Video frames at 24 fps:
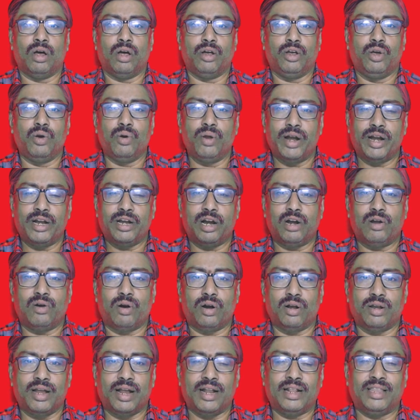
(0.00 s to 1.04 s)
curated
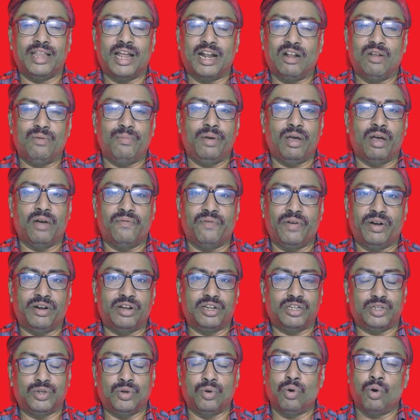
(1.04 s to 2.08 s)
content that will be of
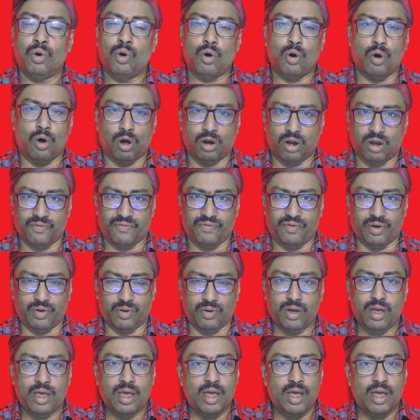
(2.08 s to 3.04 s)
interest to all of you.